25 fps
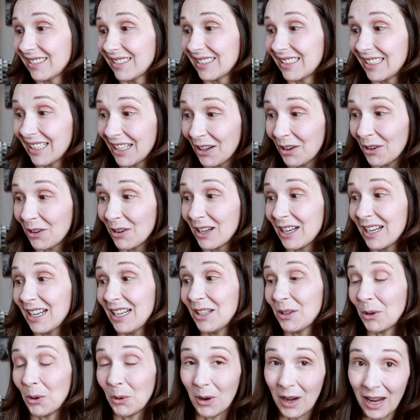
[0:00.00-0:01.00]
dairy,
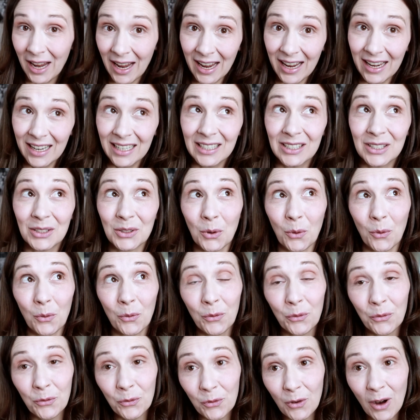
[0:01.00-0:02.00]
no eggs, no
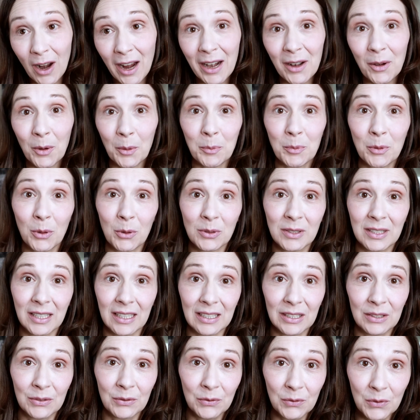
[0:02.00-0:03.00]
fried or
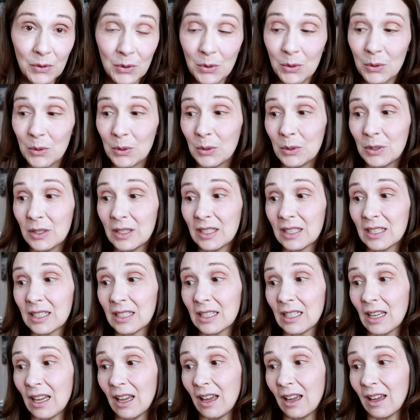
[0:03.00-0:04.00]
processed foods,